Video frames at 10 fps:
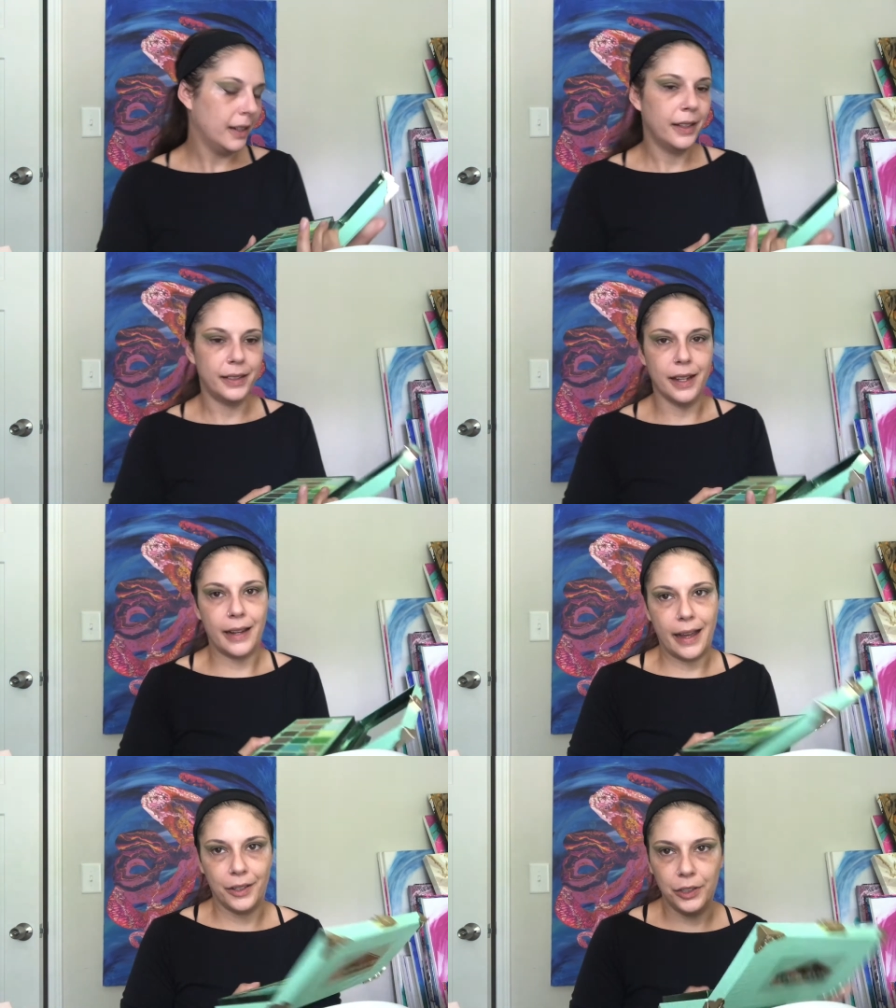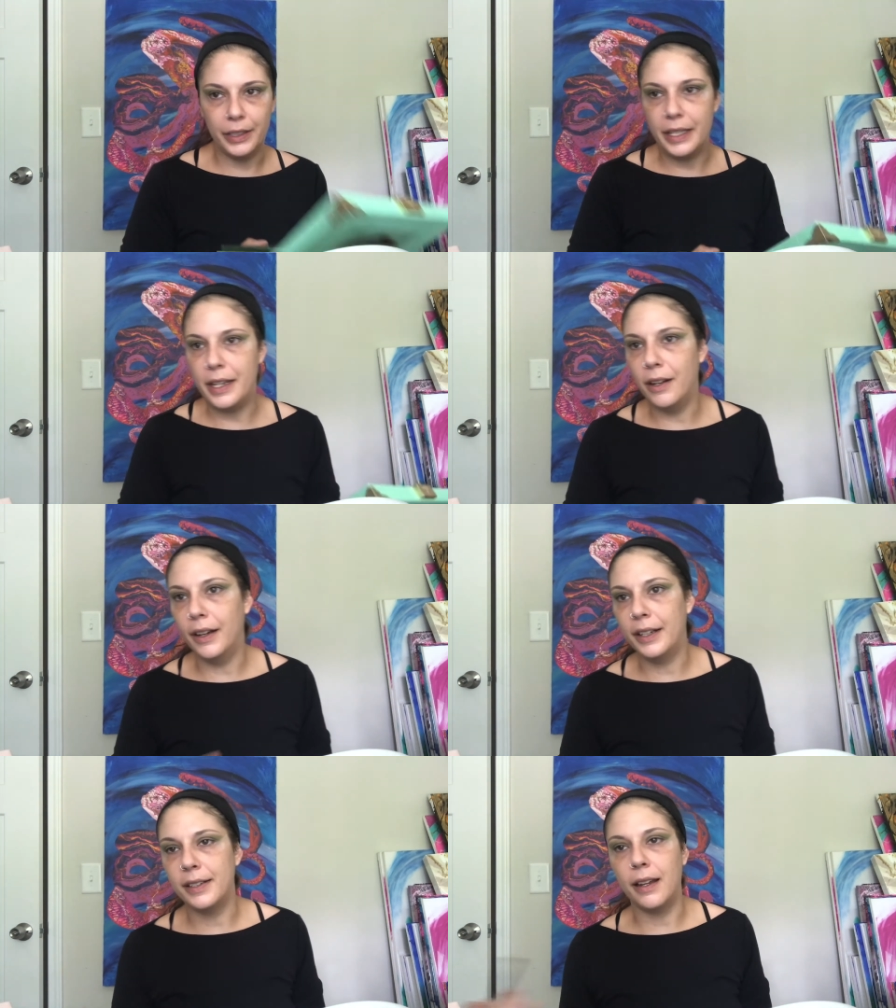It's not actually neon,
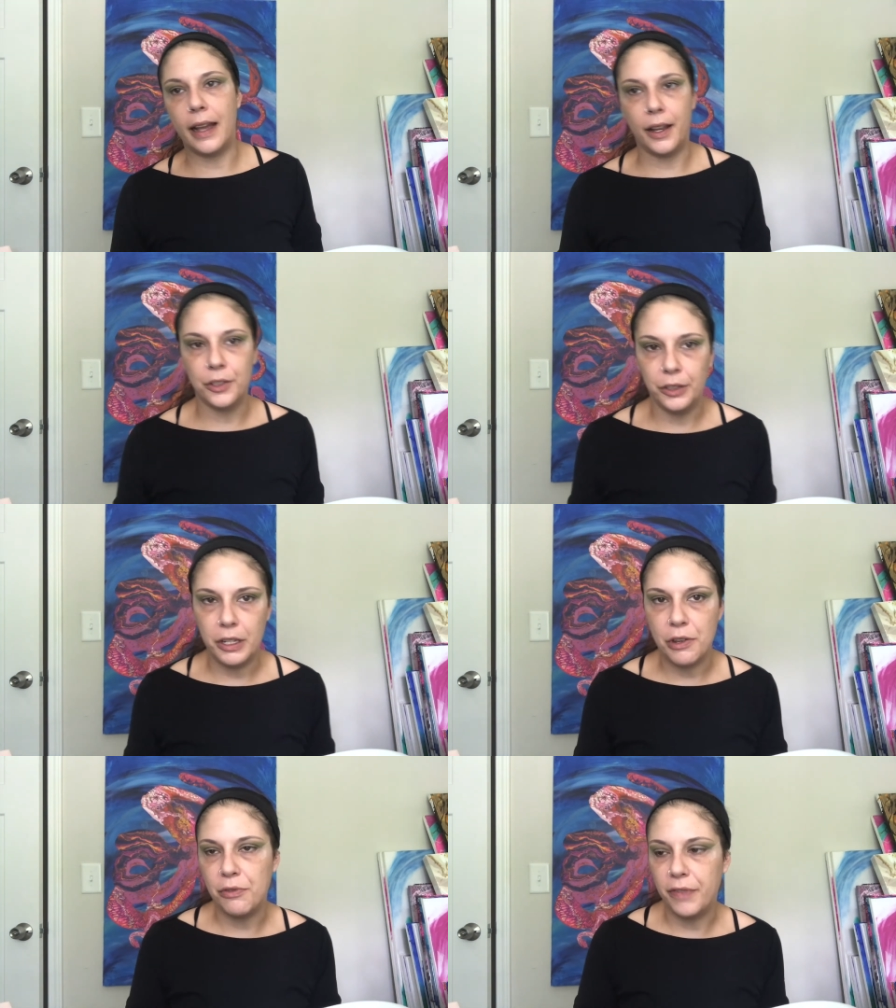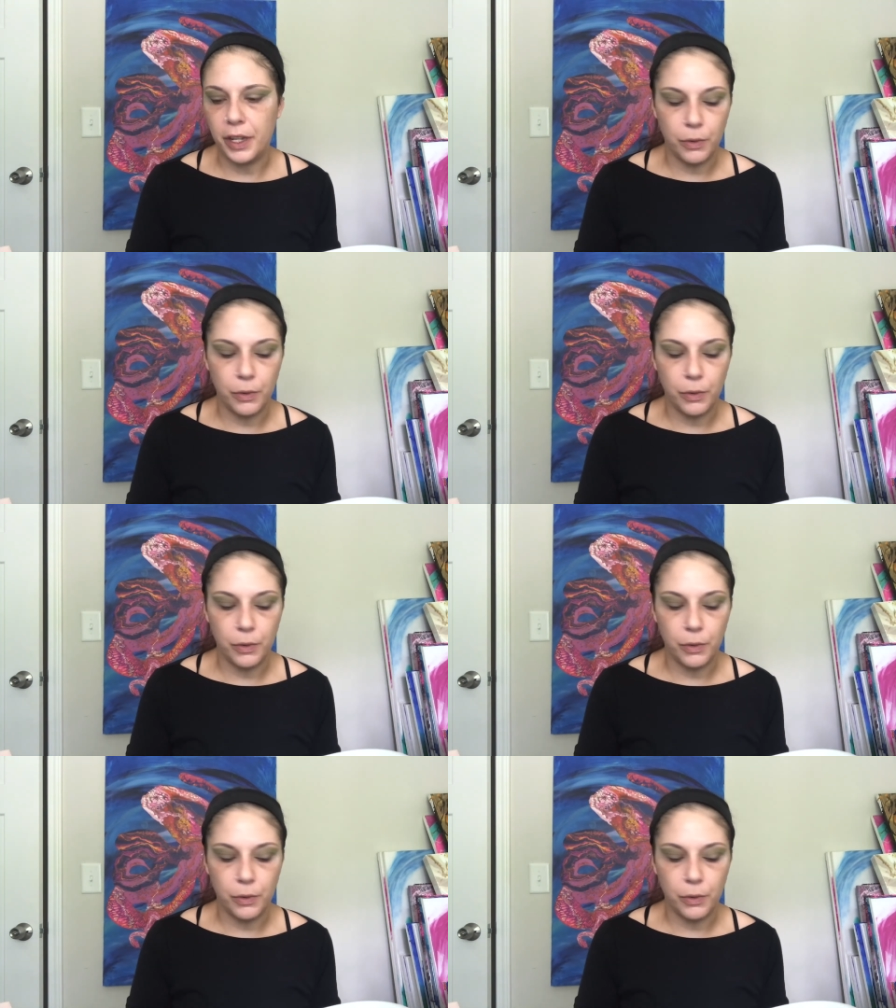it's not actually UV,